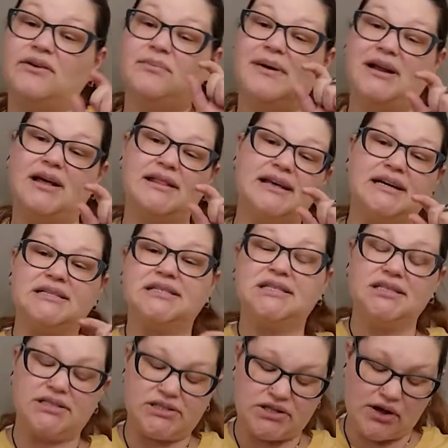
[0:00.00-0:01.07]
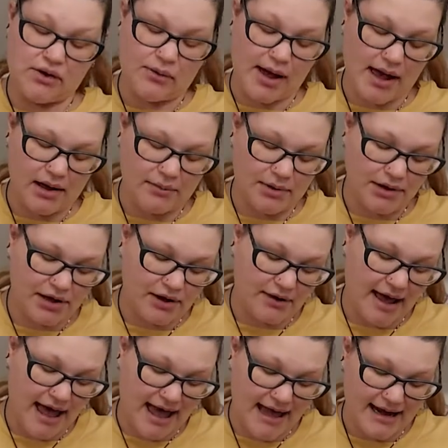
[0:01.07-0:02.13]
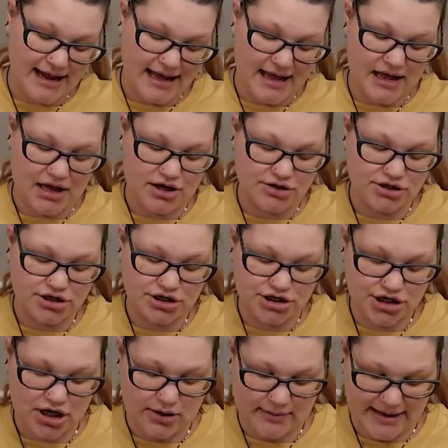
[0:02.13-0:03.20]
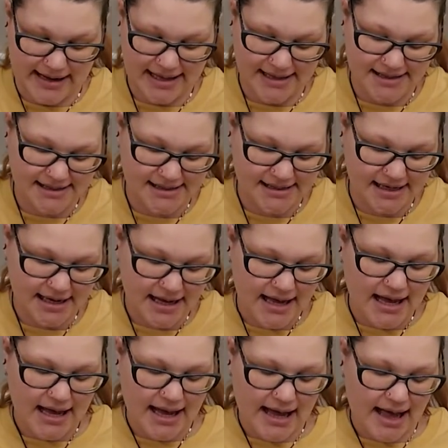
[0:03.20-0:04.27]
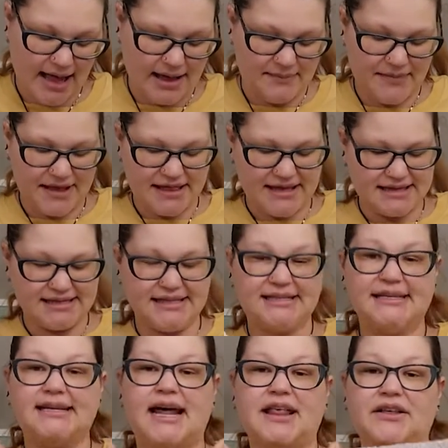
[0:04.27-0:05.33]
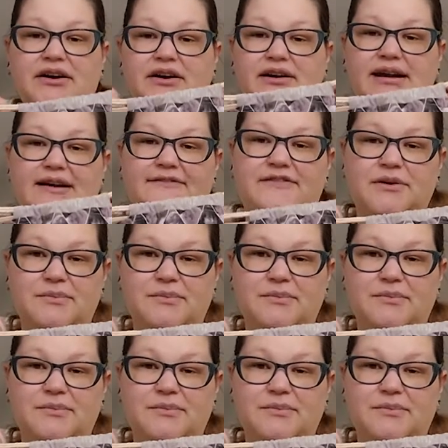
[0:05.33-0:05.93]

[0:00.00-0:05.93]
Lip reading: bit on this, so I will go ahead and show it. This is another Knit for